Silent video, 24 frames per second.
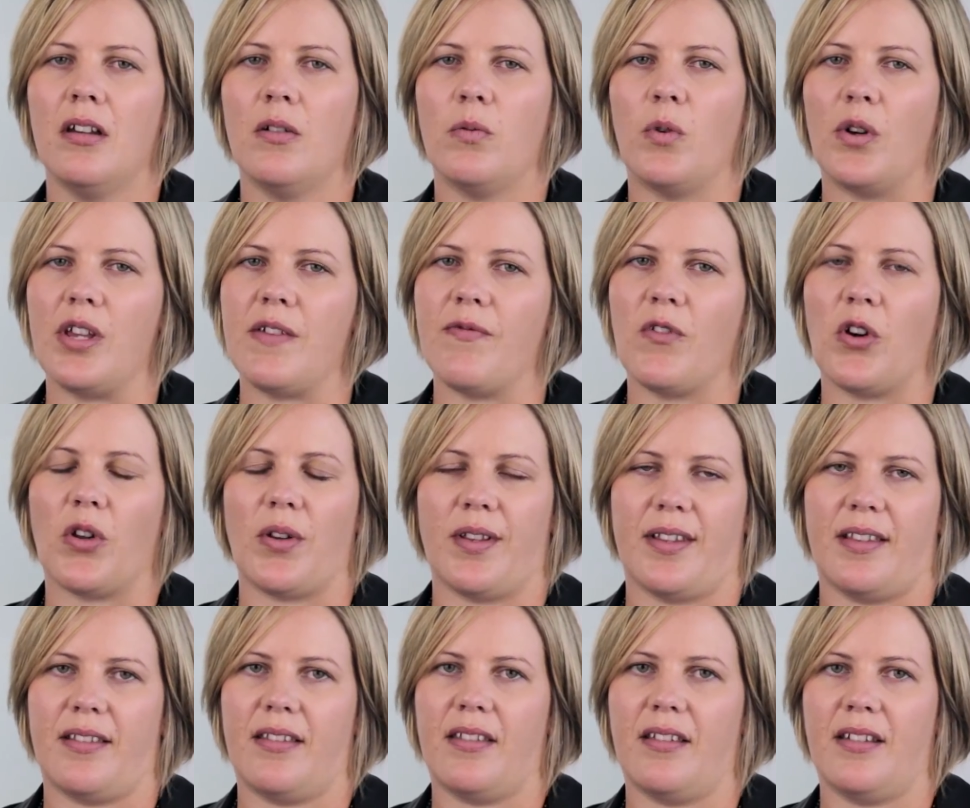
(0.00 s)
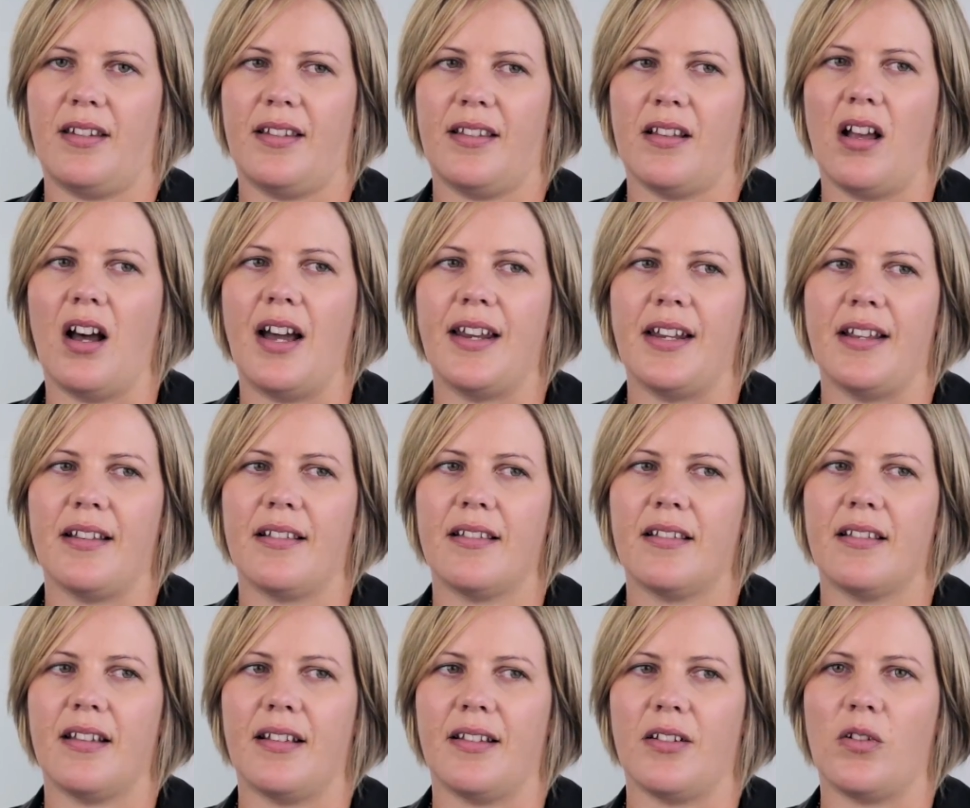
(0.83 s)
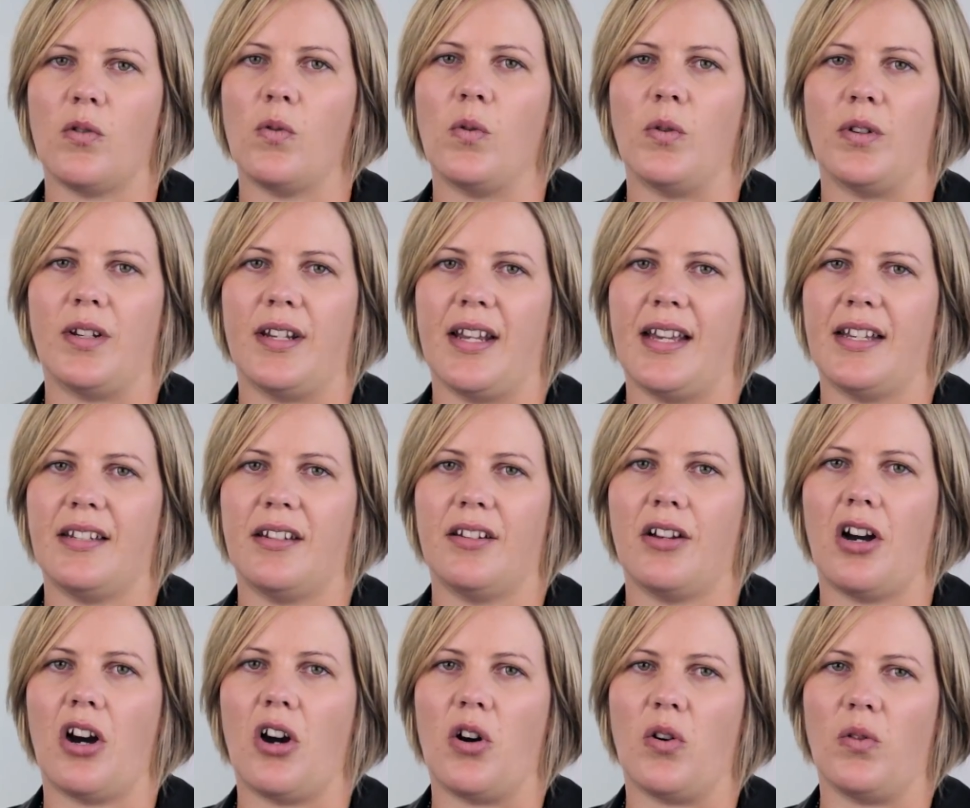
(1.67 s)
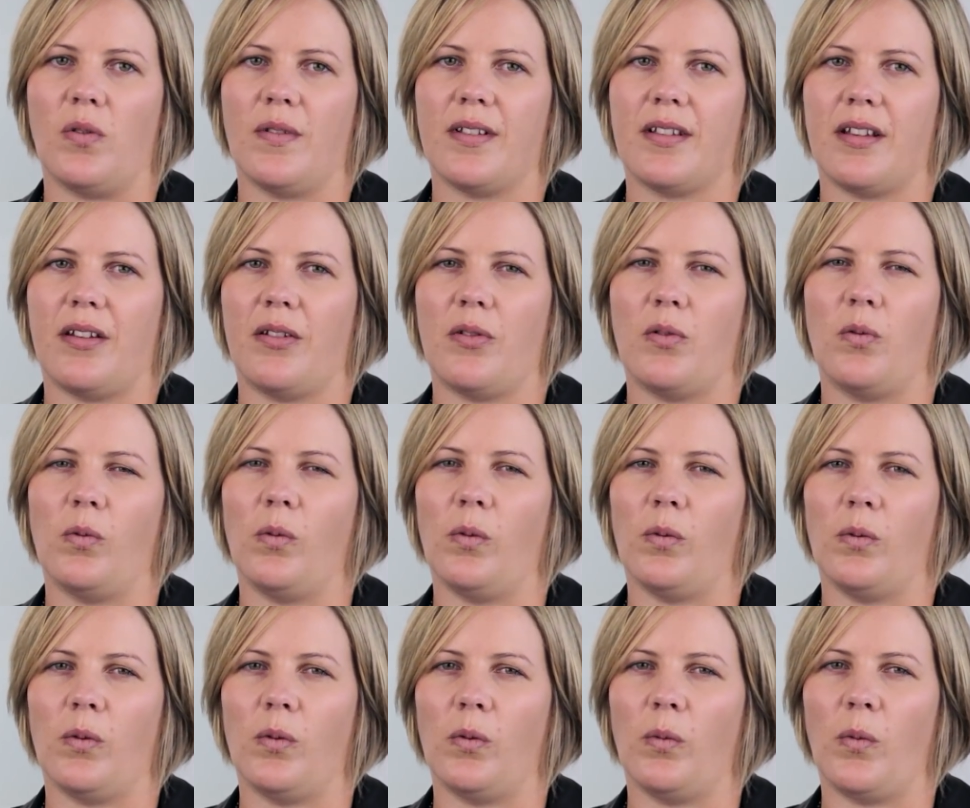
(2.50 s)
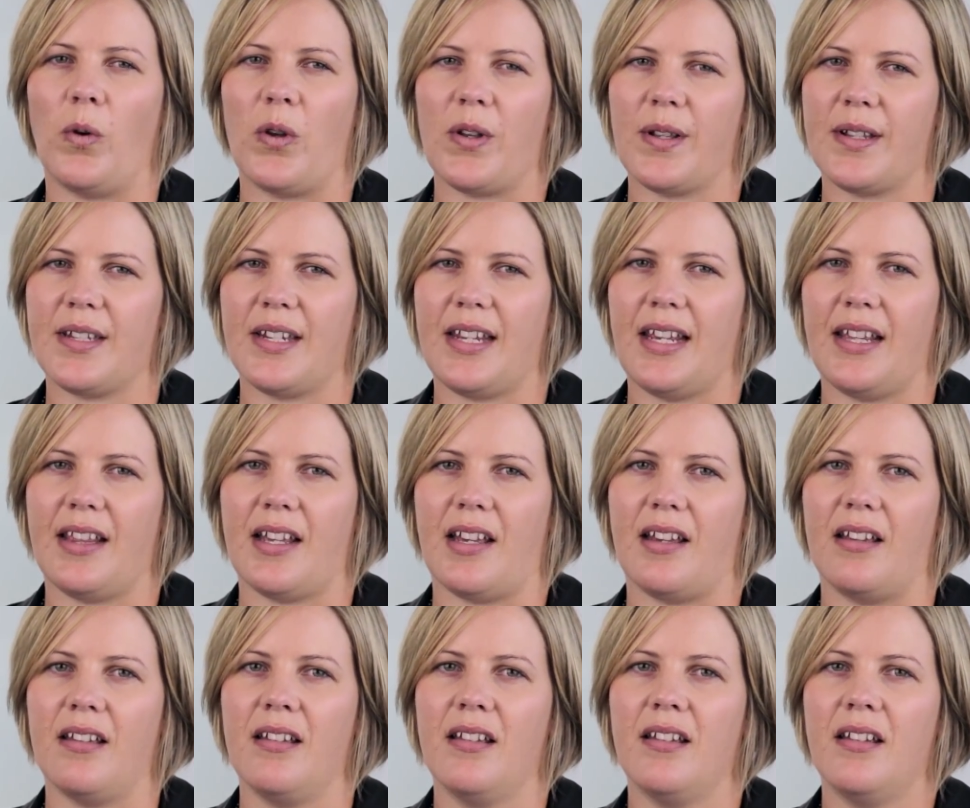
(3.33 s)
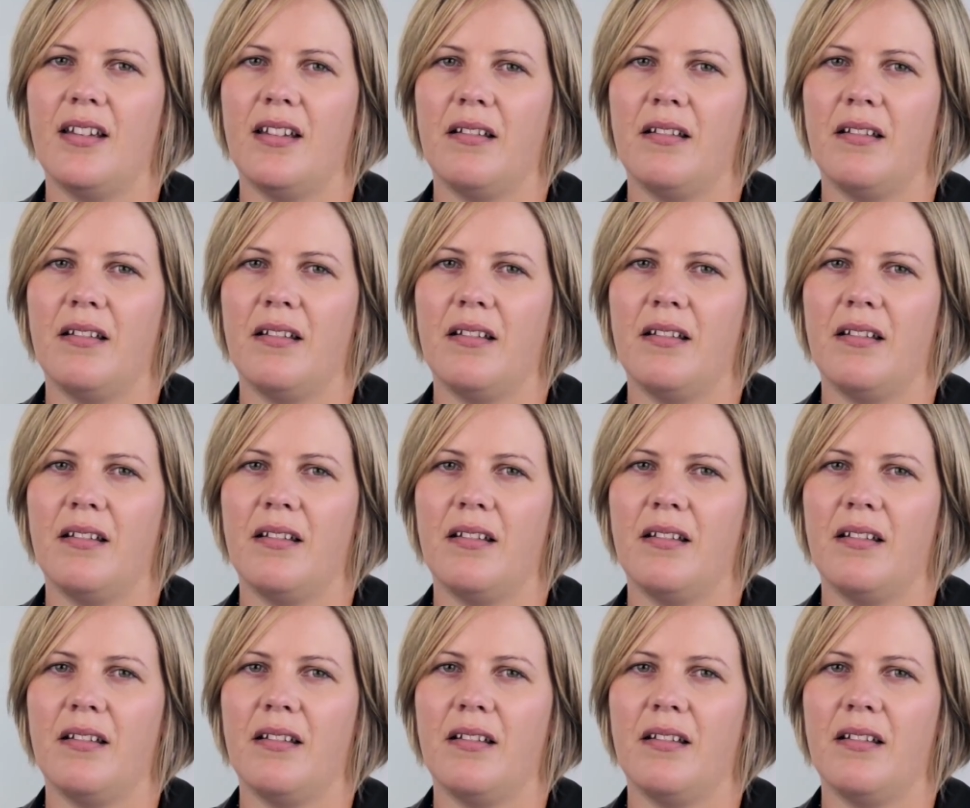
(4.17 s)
what you've got is the design as a coordinated whole, so it all works together